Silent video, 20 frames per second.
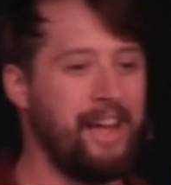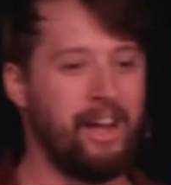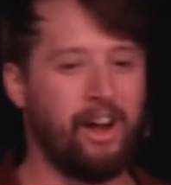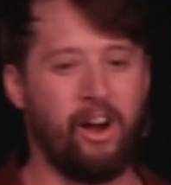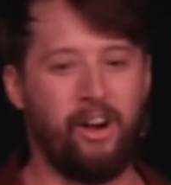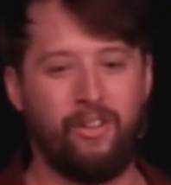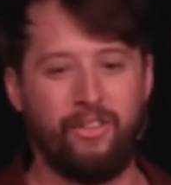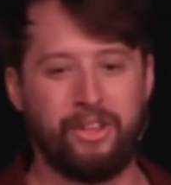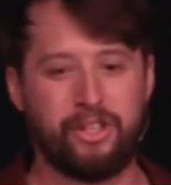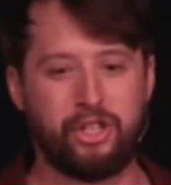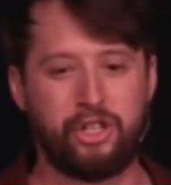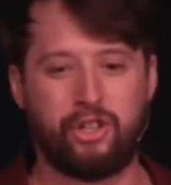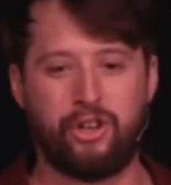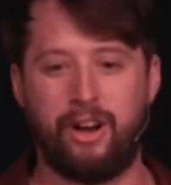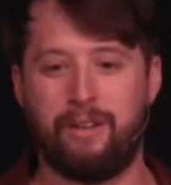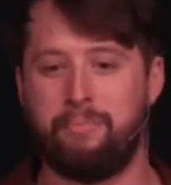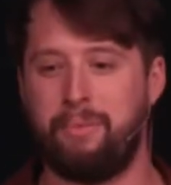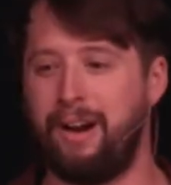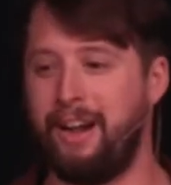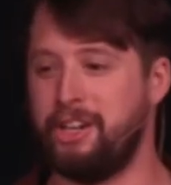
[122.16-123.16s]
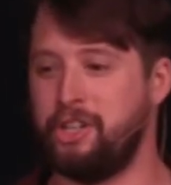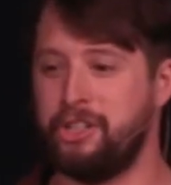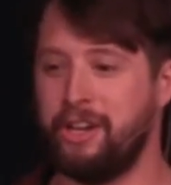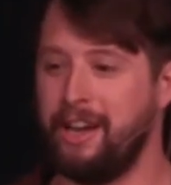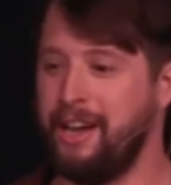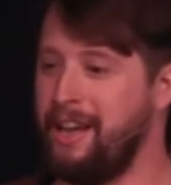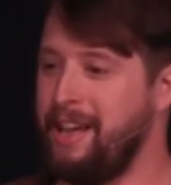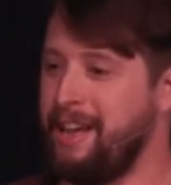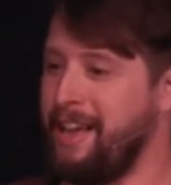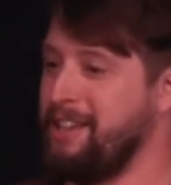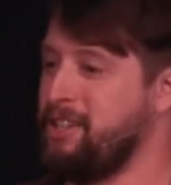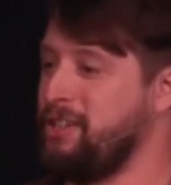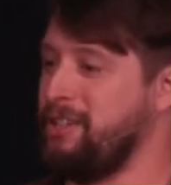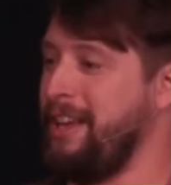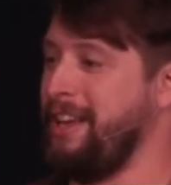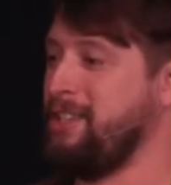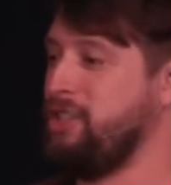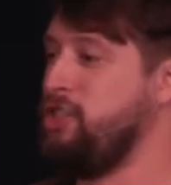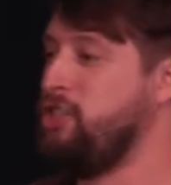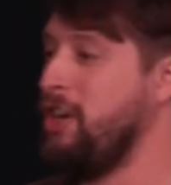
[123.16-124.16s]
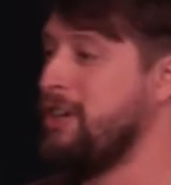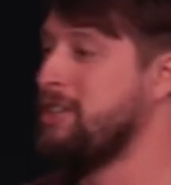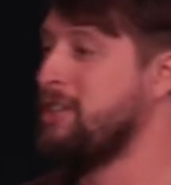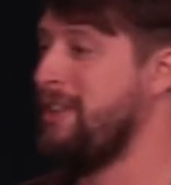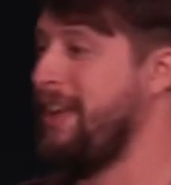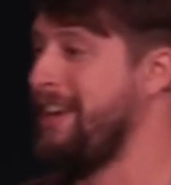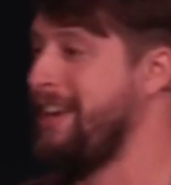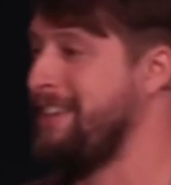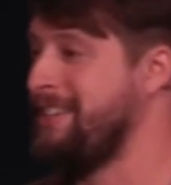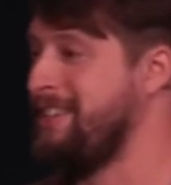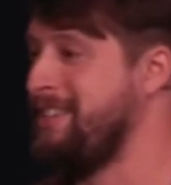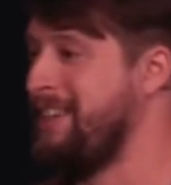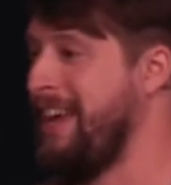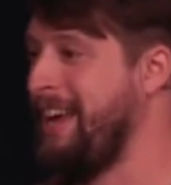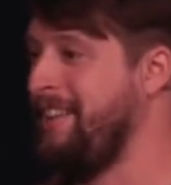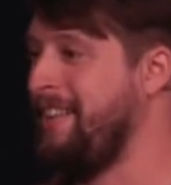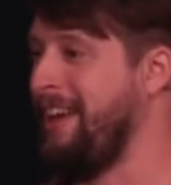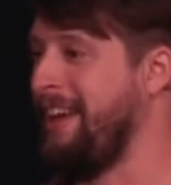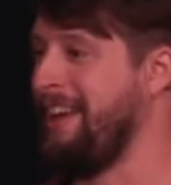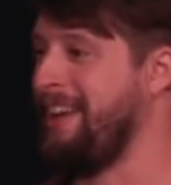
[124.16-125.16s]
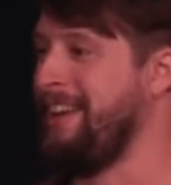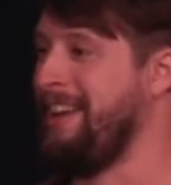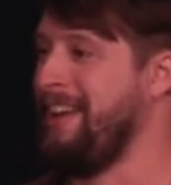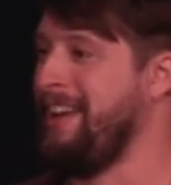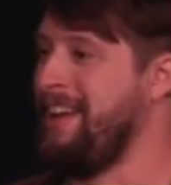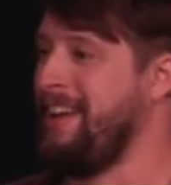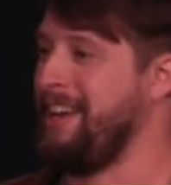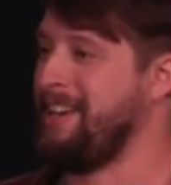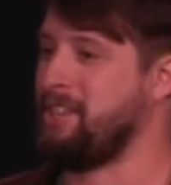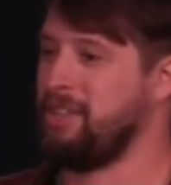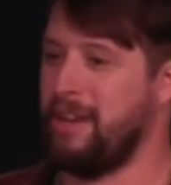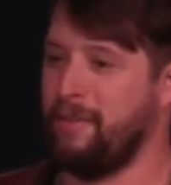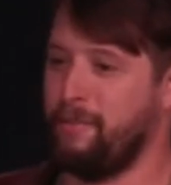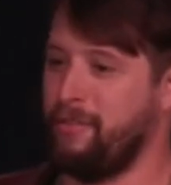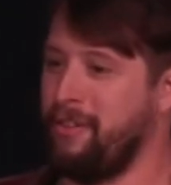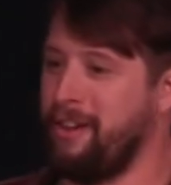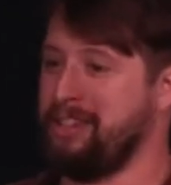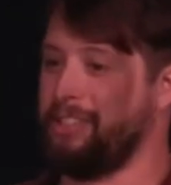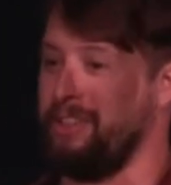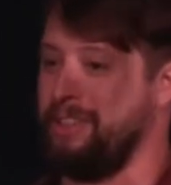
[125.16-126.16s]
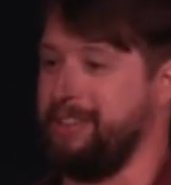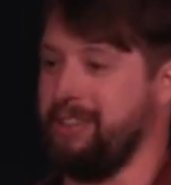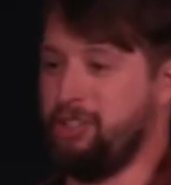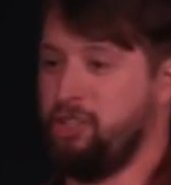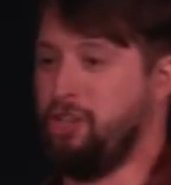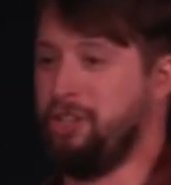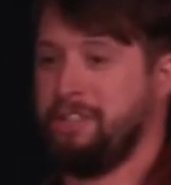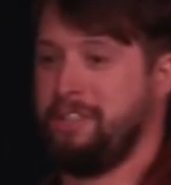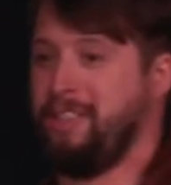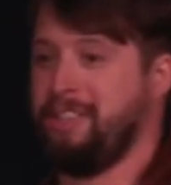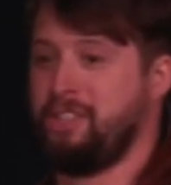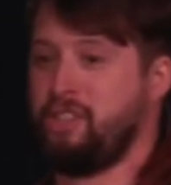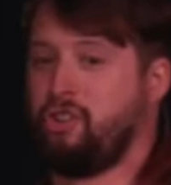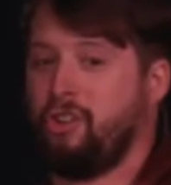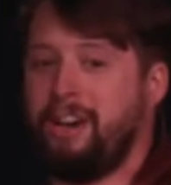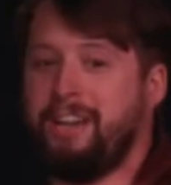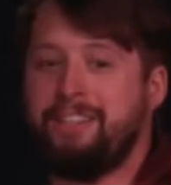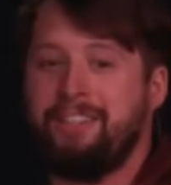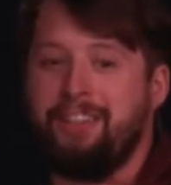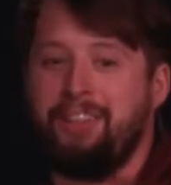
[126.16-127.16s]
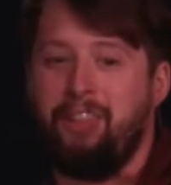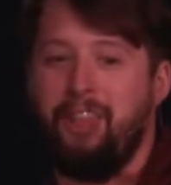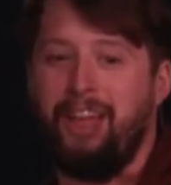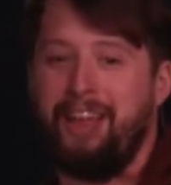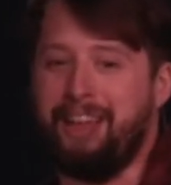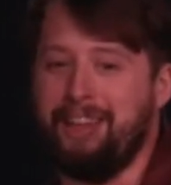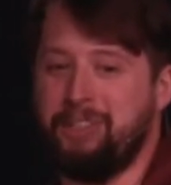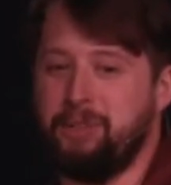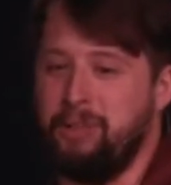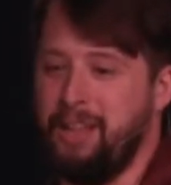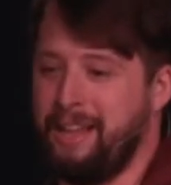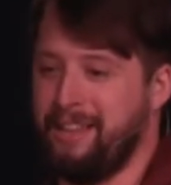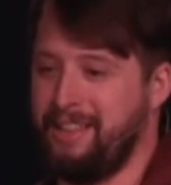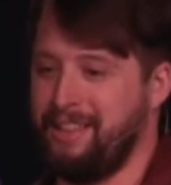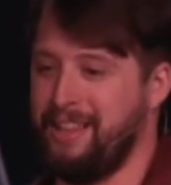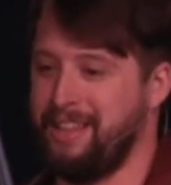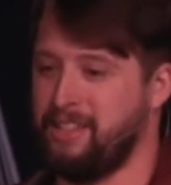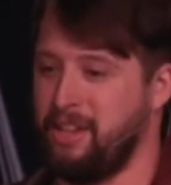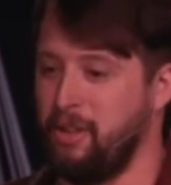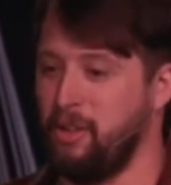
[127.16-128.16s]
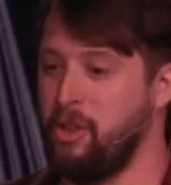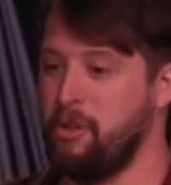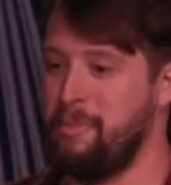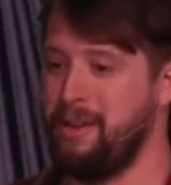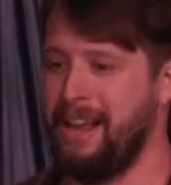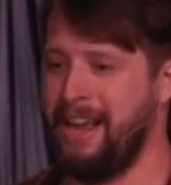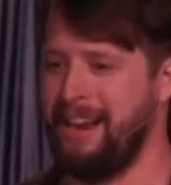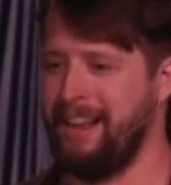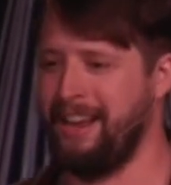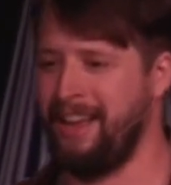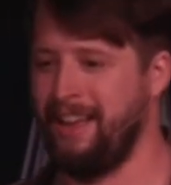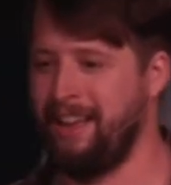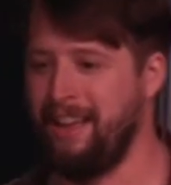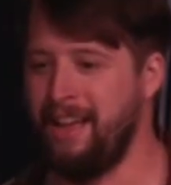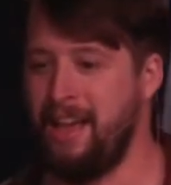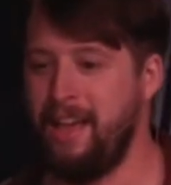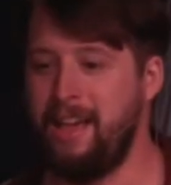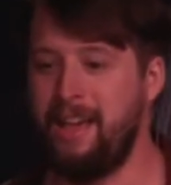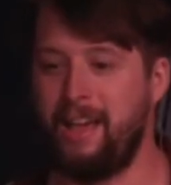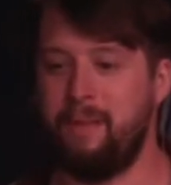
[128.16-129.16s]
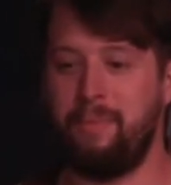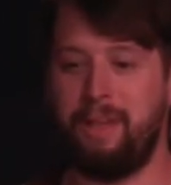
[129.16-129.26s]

all the scrub brush. It's just like it's daylight, except for it's just this crazy light that's illuminating it. And me